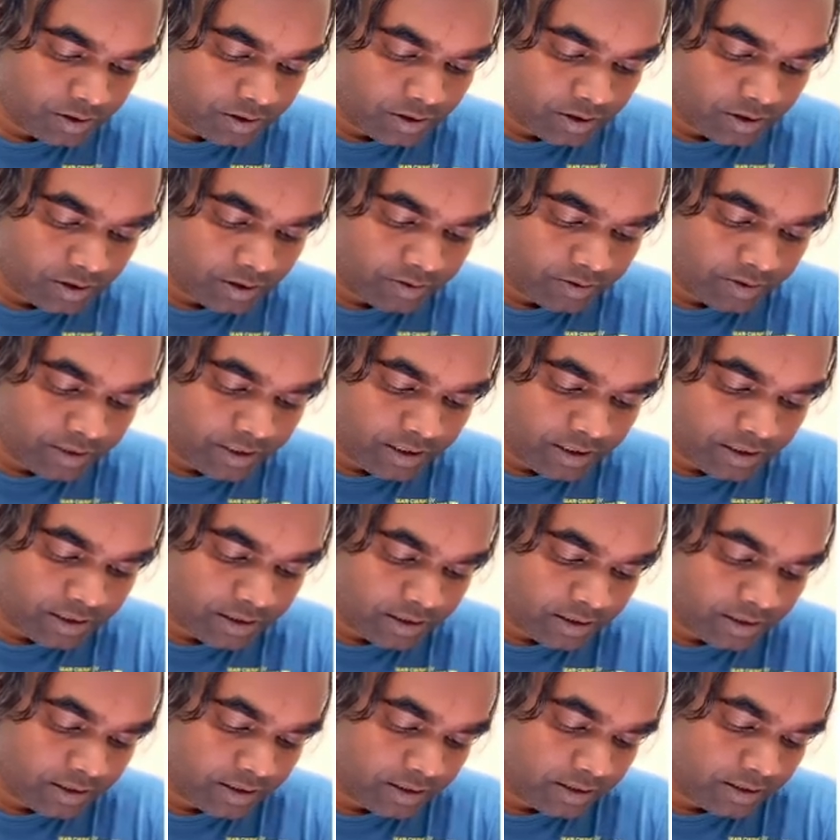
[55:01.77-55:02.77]
you get
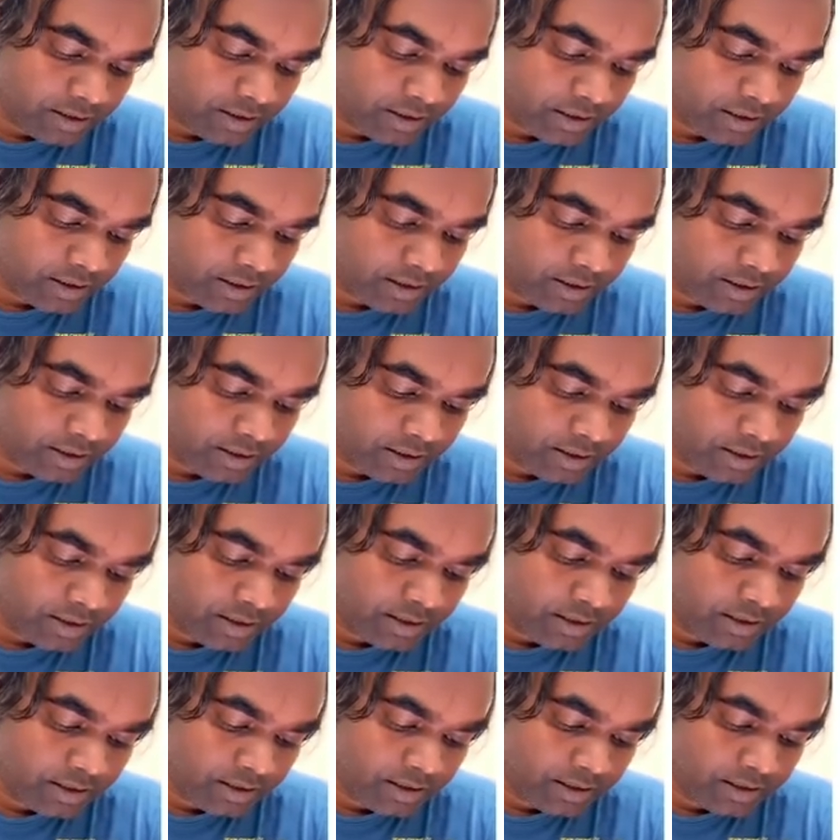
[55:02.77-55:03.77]
the
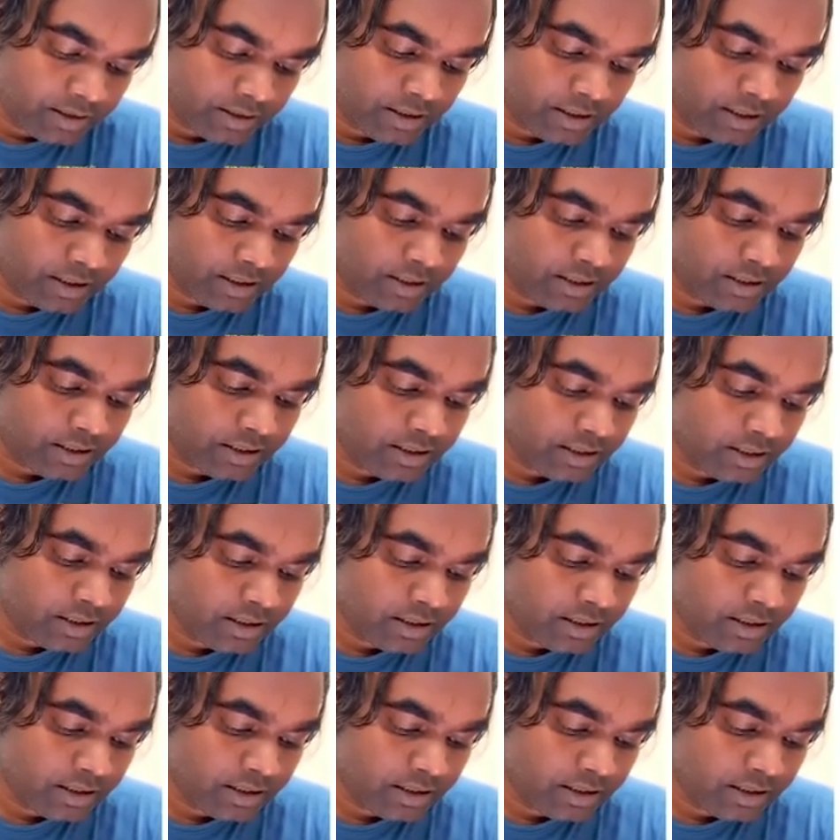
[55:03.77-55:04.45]
result.